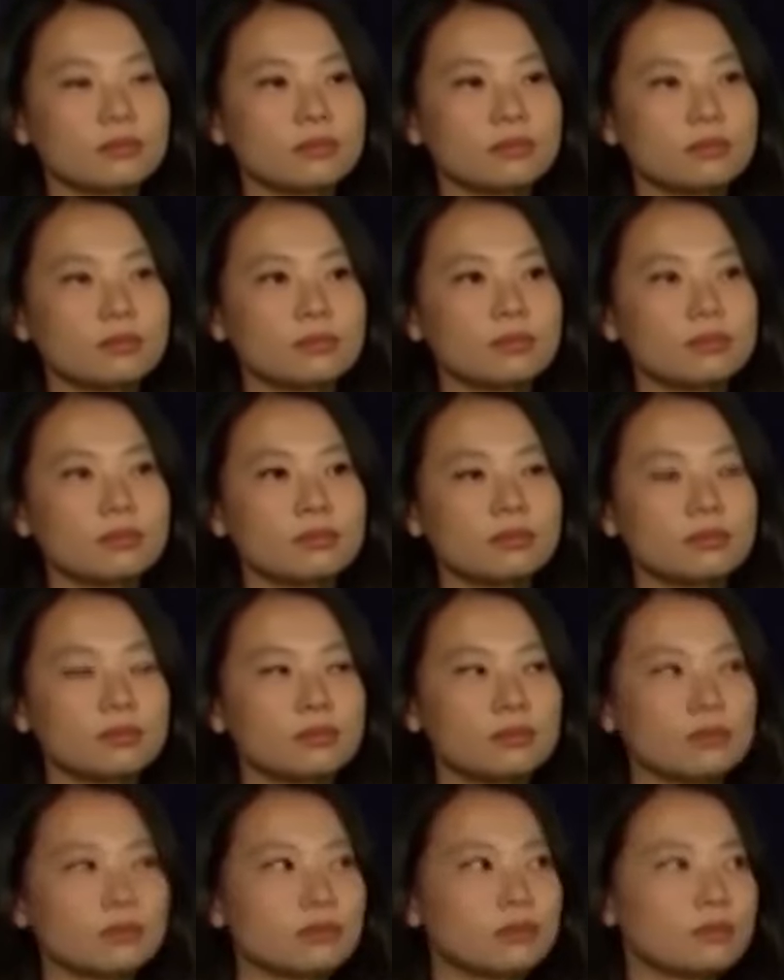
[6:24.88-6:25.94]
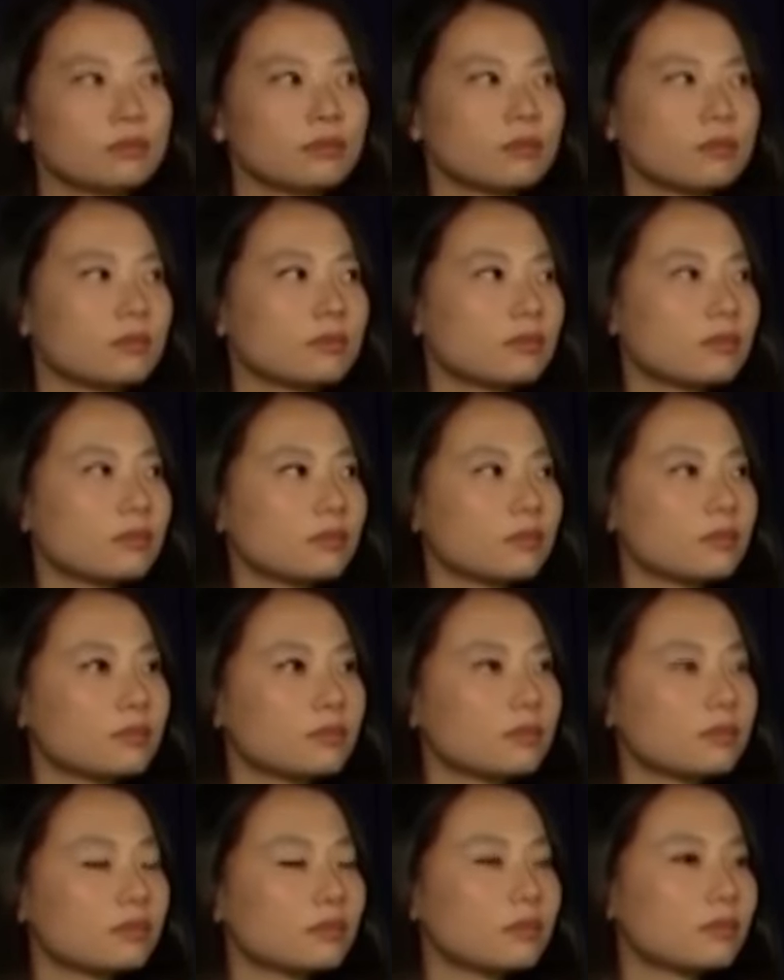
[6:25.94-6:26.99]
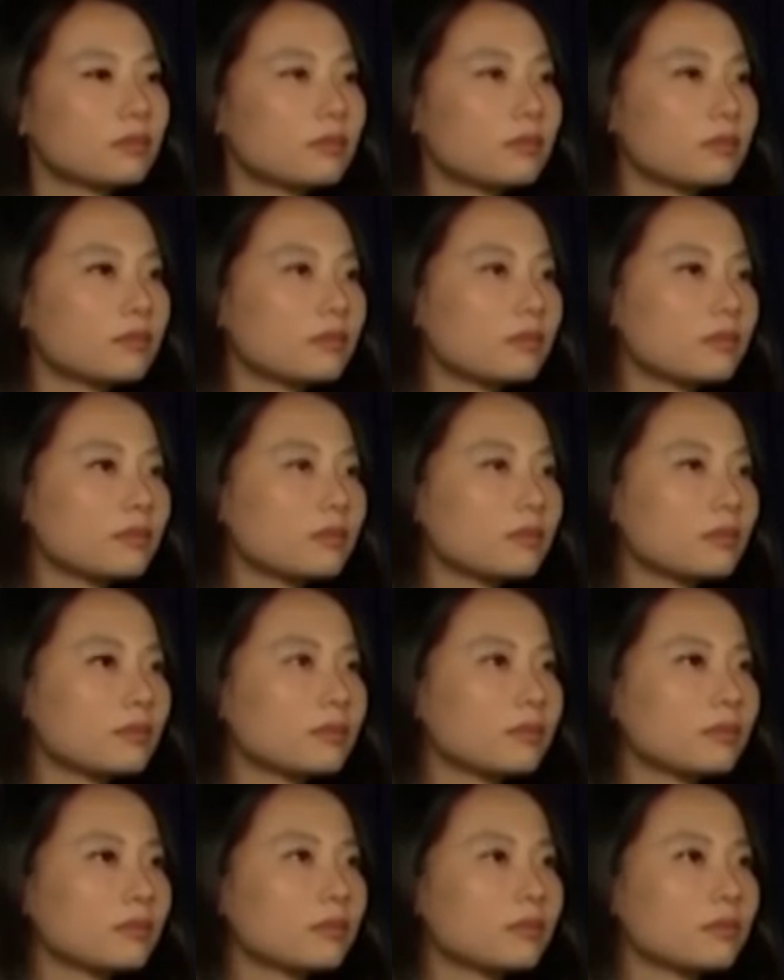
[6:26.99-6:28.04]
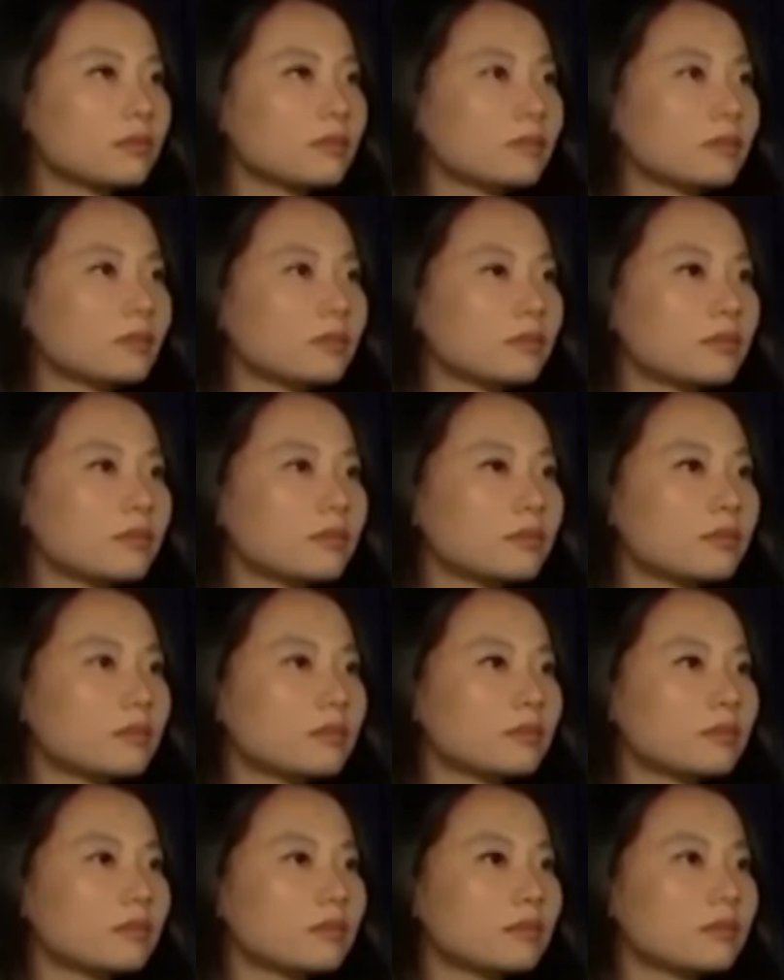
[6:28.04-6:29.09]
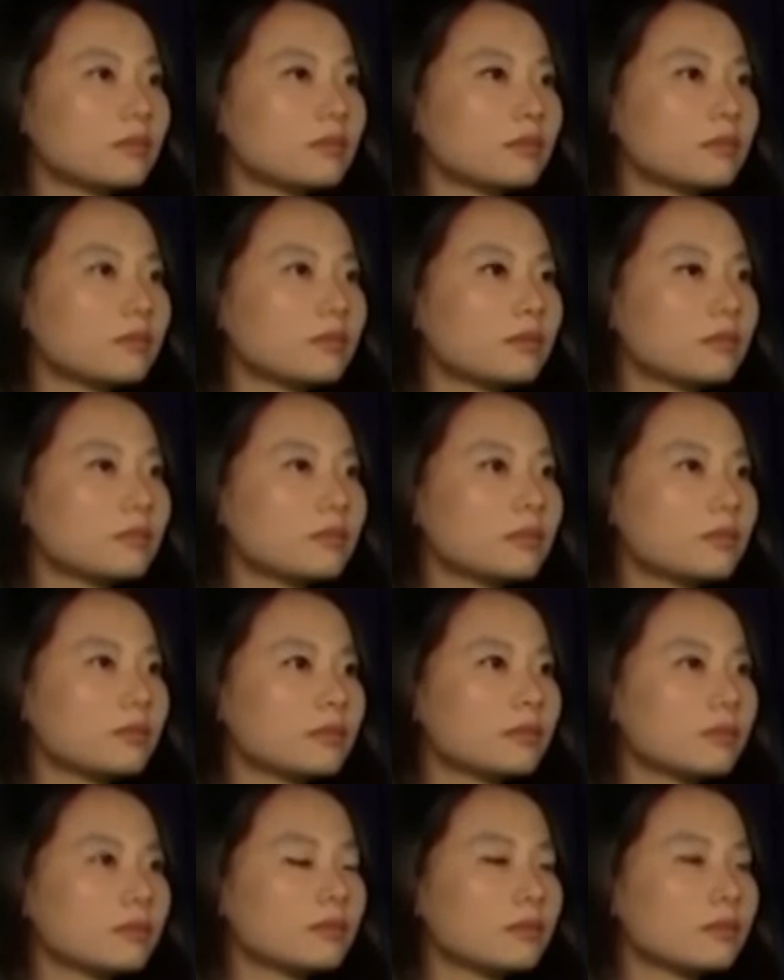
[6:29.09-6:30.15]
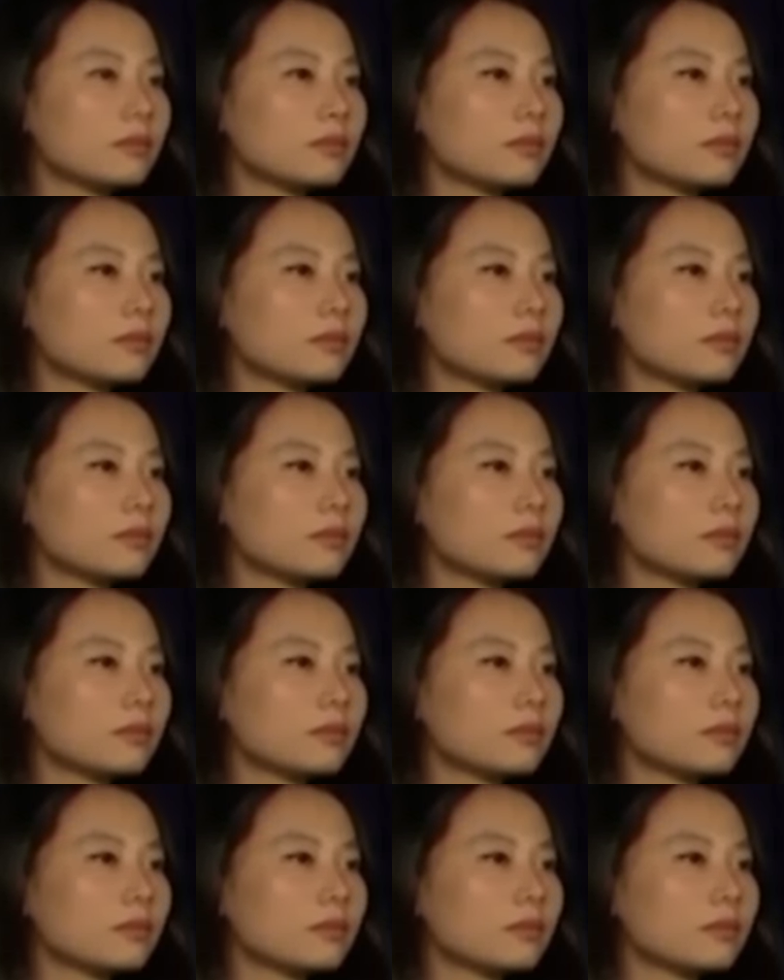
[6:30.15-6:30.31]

This person isn't speaking.